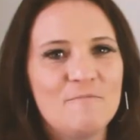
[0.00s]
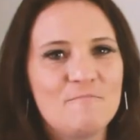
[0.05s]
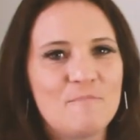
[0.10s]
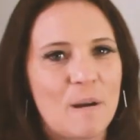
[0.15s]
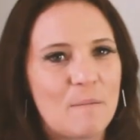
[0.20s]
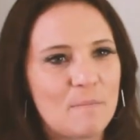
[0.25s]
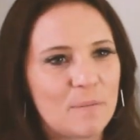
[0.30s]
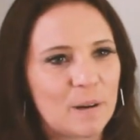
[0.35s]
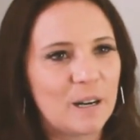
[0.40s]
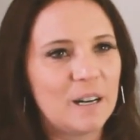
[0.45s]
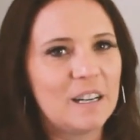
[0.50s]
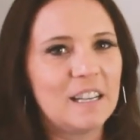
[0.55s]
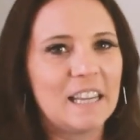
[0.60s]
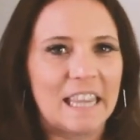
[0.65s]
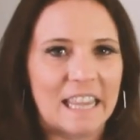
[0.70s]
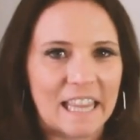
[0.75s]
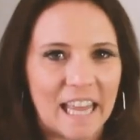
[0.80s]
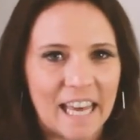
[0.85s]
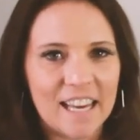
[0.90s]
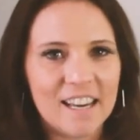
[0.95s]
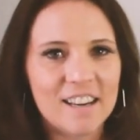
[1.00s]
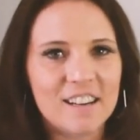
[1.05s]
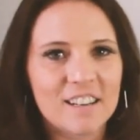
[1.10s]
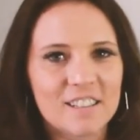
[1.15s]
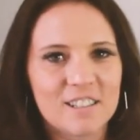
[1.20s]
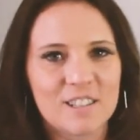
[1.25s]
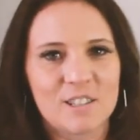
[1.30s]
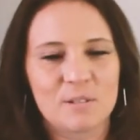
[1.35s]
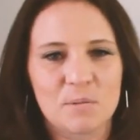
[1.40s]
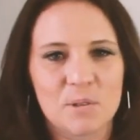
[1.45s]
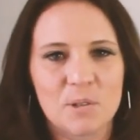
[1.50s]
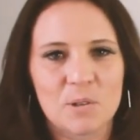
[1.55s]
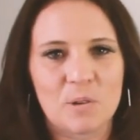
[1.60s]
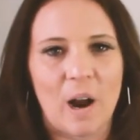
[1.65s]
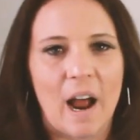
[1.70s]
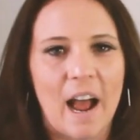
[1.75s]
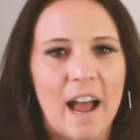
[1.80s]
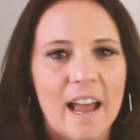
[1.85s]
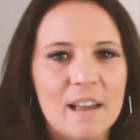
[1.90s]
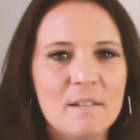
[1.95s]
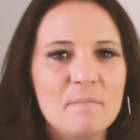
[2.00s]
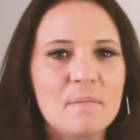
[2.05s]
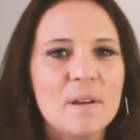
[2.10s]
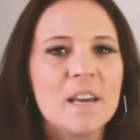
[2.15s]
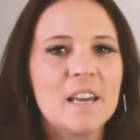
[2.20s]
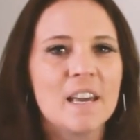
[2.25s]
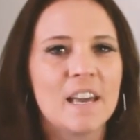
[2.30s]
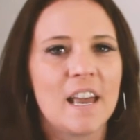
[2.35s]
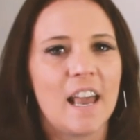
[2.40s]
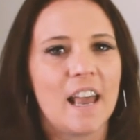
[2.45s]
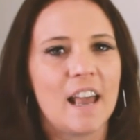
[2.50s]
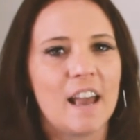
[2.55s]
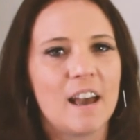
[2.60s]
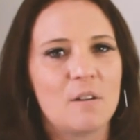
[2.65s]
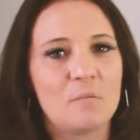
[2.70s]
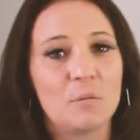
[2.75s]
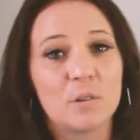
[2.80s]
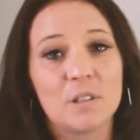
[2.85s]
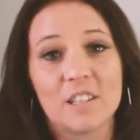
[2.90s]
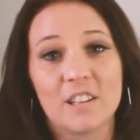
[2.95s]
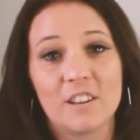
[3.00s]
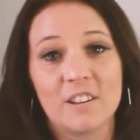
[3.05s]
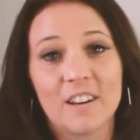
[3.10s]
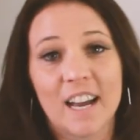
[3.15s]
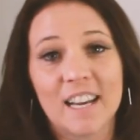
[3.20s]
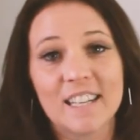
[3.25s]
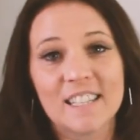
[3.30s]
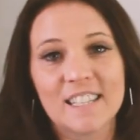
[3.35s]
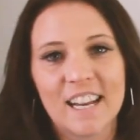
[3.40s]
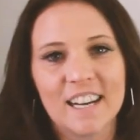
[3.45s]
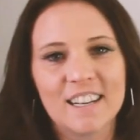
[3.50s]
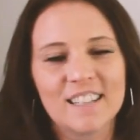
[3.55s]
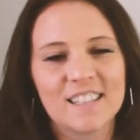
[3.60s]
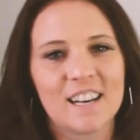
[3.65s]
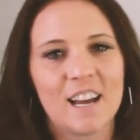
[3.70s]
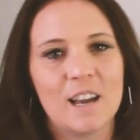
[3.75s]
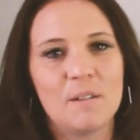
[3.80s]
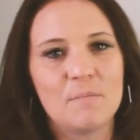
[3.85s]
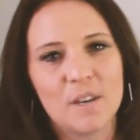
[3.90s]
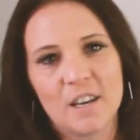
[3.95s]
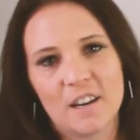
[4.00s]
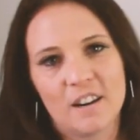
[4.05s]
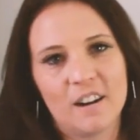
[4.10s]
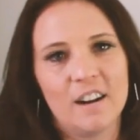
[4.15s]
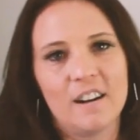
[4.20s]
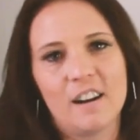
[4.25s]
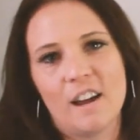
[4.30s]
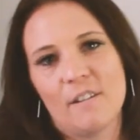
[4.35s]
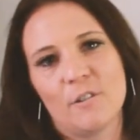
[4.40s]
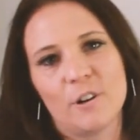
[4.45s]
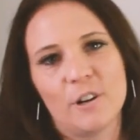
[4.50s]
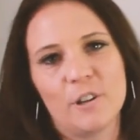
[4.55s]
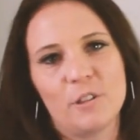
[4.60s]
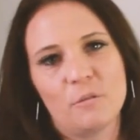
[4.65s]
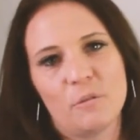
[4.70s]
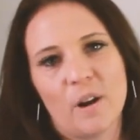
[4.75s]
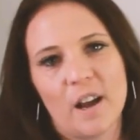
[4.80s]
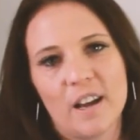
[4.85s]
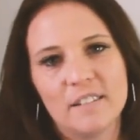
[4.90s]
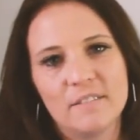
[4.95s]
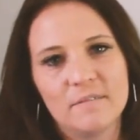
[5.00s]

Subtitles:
Remember, like, subscribe, and we'll see you guys next time here at Never in the Red.